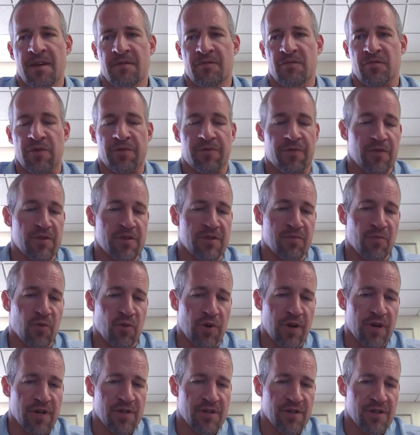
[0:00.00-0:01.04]
Reverse
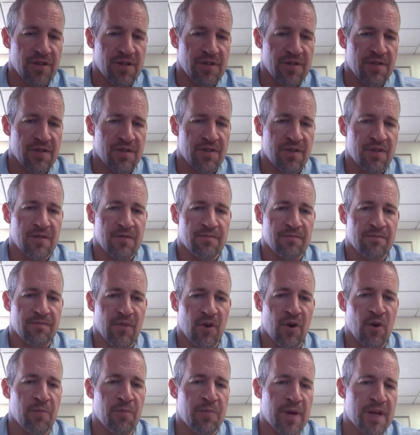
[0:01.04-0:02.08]
mortgages,
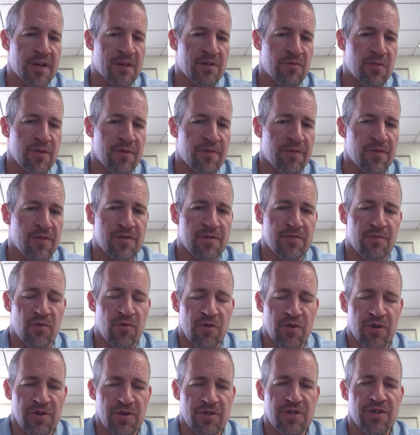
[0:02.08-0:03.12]
open-ended reverse
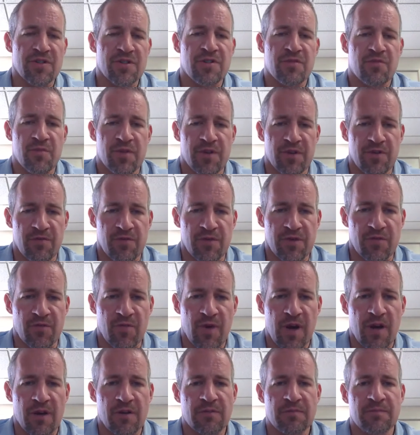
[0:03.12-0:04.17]
mortgages, we do as
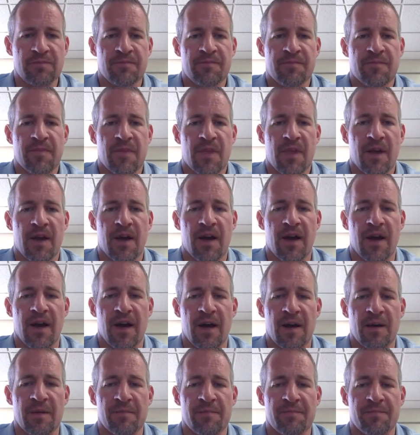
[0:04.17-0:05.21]
well.
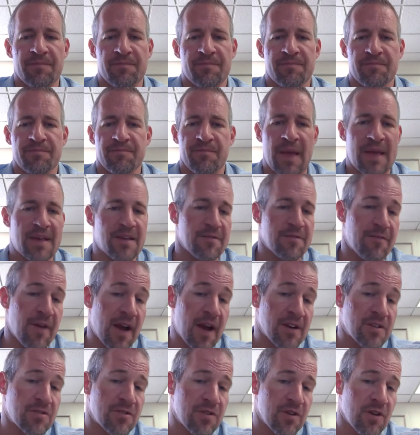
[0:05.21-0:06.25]

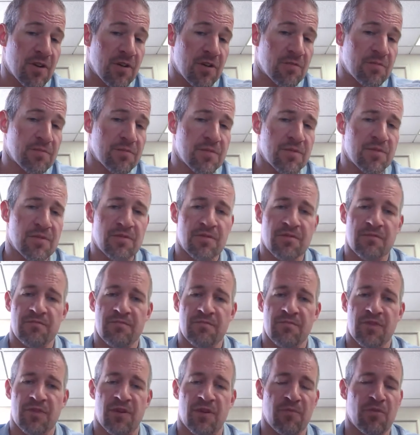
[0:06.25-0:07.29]
Manufactured homes,
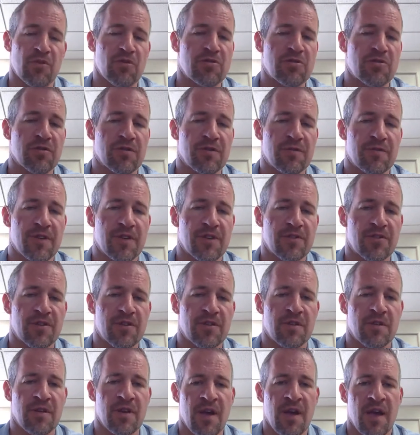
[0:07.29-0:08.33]
commercial
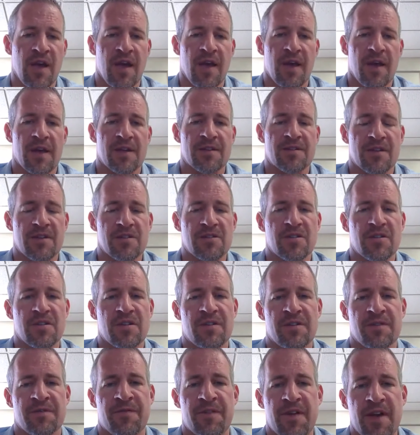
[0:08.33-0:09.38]
division.
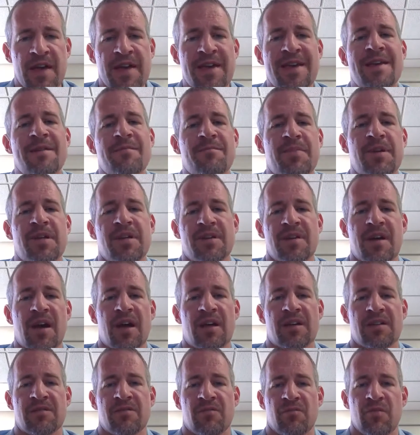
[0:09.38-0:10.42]
Essentially, if it can be
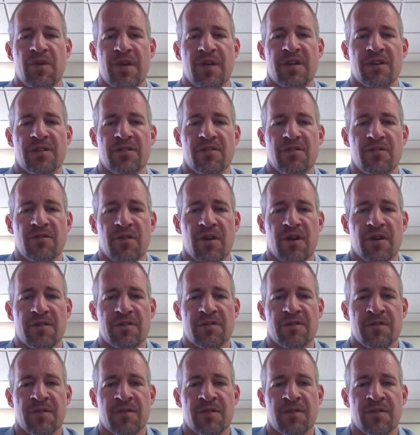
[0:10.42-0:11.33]
done, we can do it.